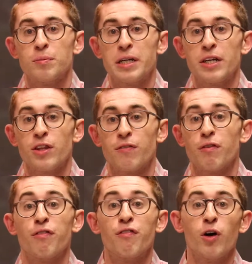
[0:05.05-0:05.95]
being the
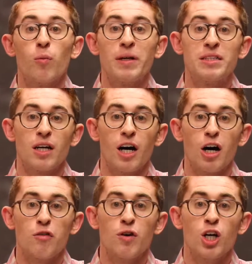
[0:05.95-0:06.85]
fulfillment
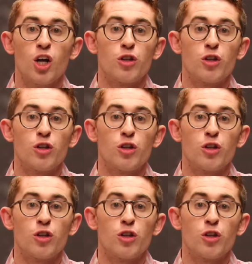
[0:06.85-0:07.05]
of